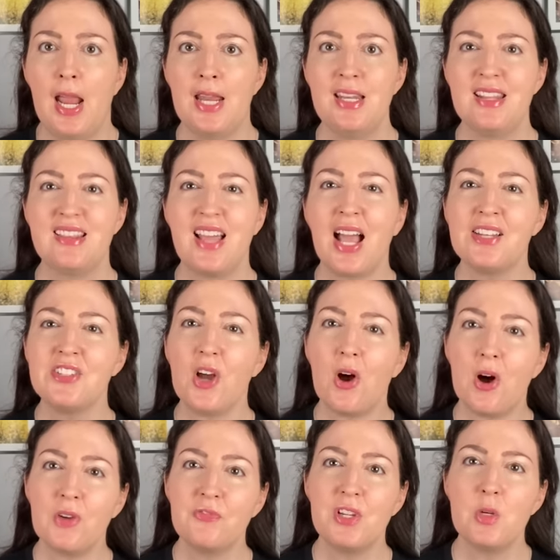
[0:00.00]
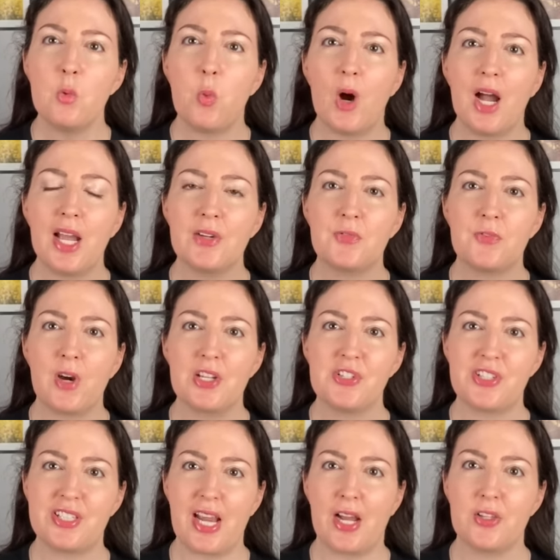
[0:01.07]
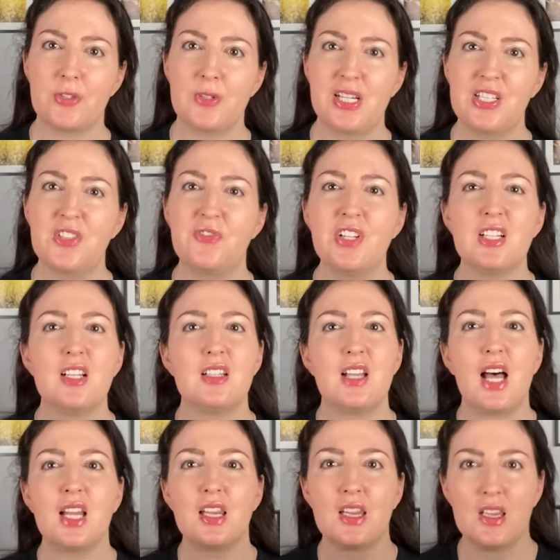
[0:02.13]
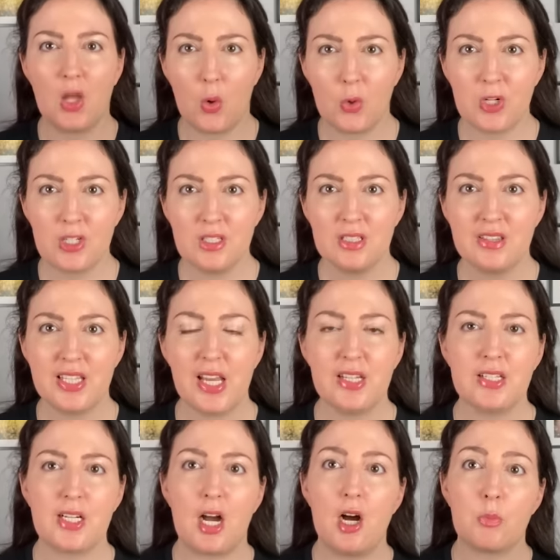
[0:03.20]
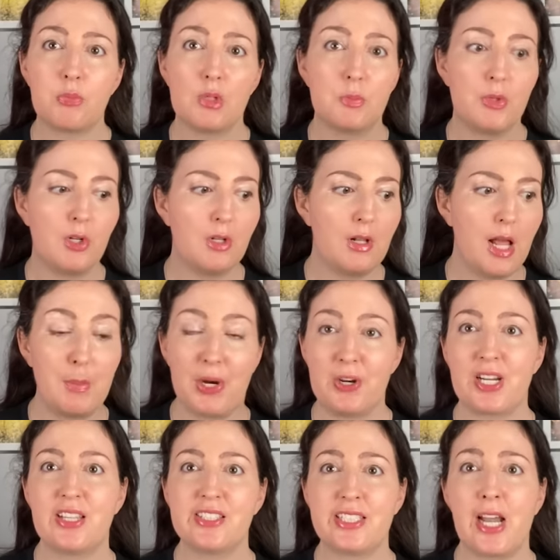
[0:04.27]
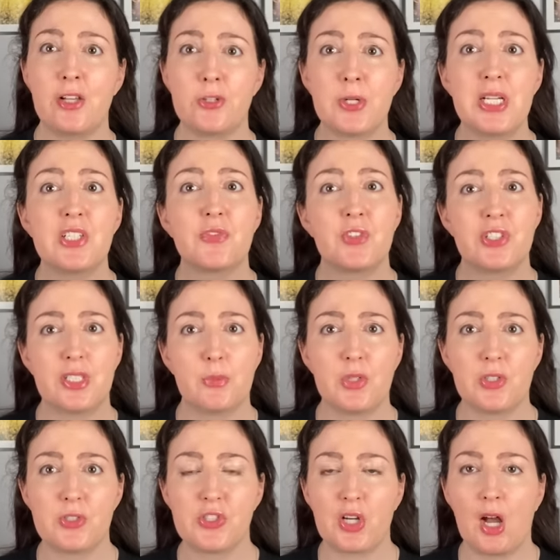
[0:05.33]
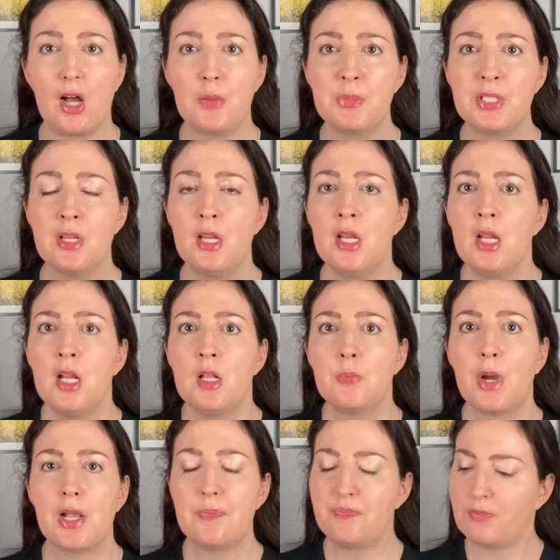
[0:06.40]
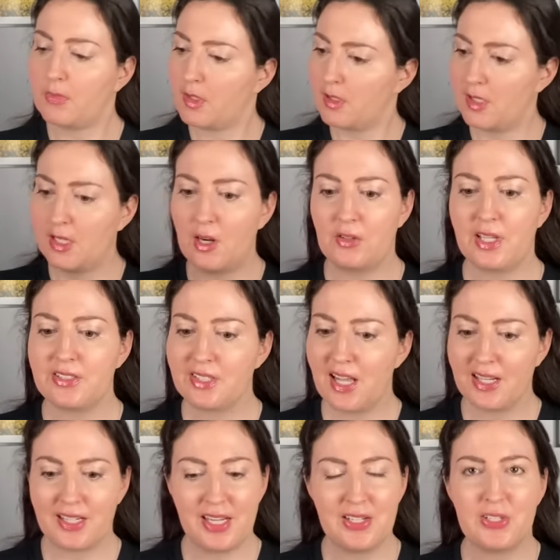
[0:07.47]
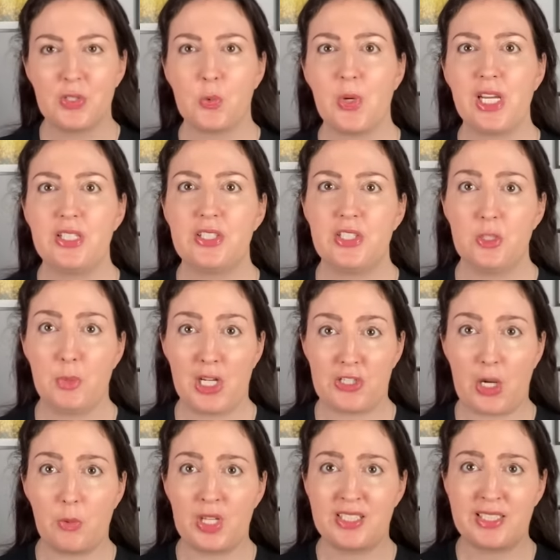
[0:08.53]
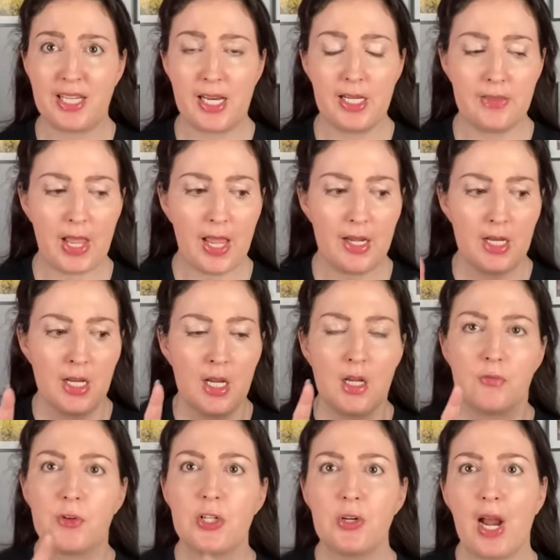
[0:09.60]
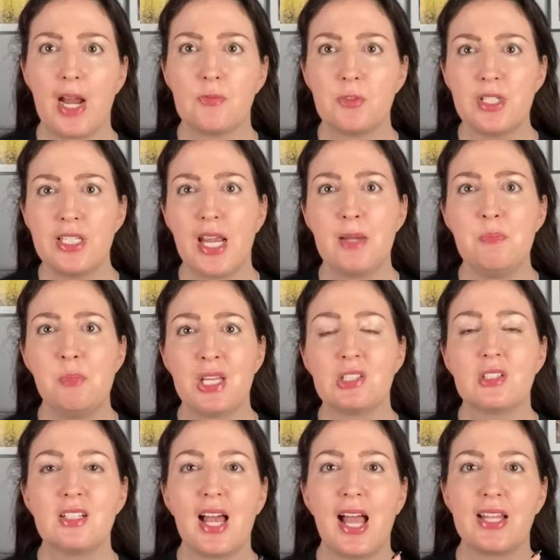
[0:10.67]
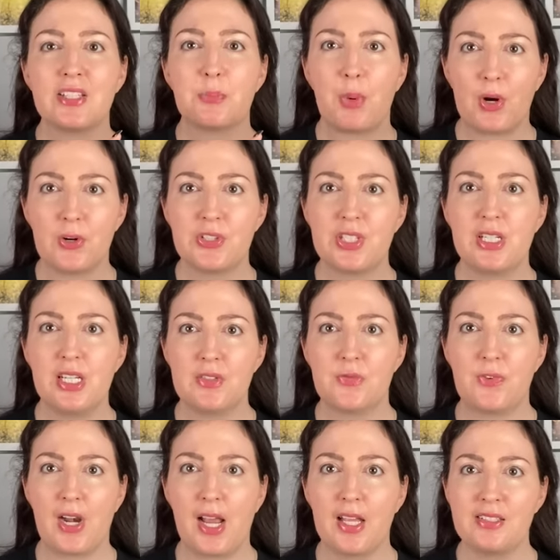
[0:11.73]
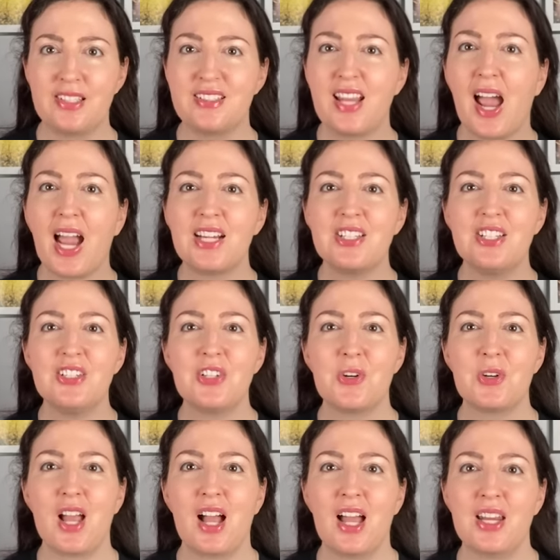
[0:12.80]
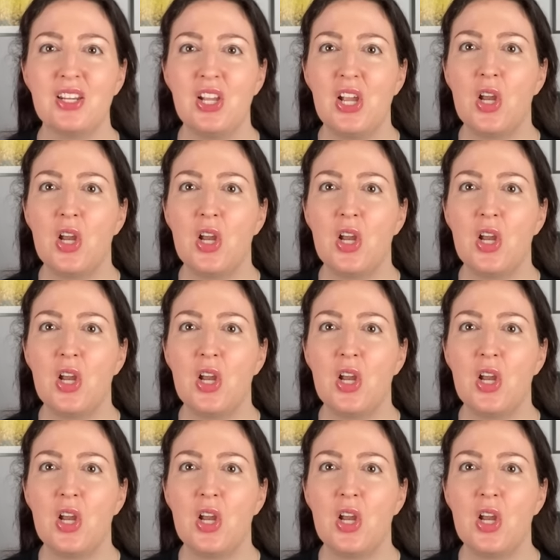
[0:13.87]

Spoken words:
And that's often why French salaries feel a lot lower than comparable American salaries for similar jobs. But you know, let's not get into the weeds too much. I want to say that for your everyday middle-class person in France, taxes are not